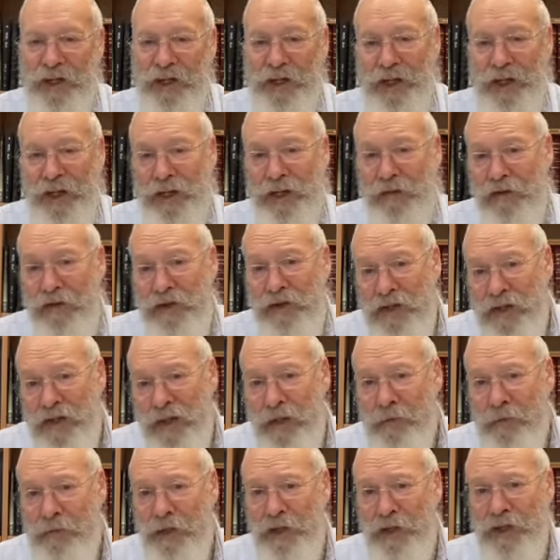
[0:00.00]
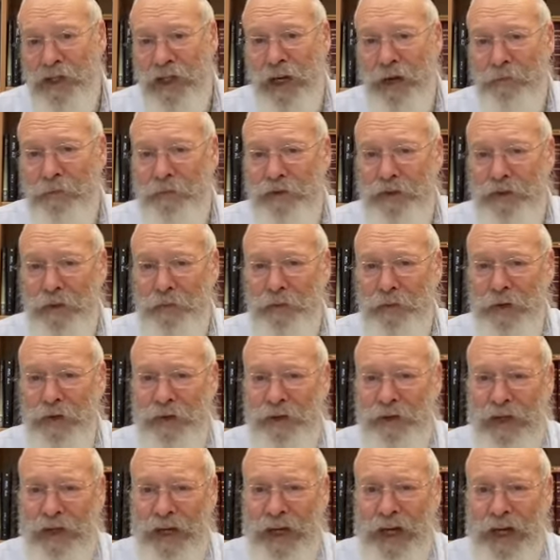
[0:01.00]
And then if there's a little bit of time somewhere
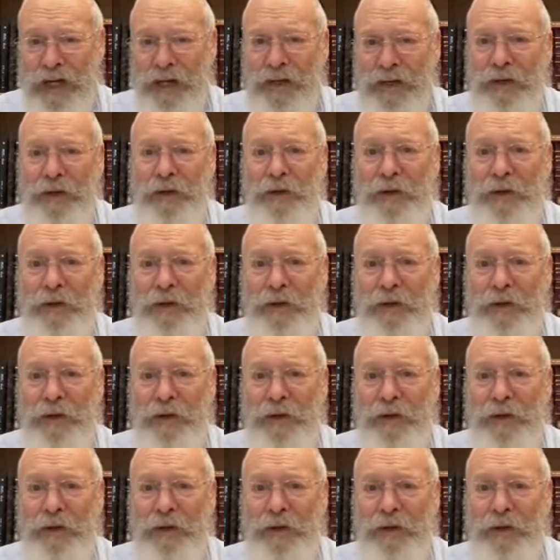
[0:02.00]
along the line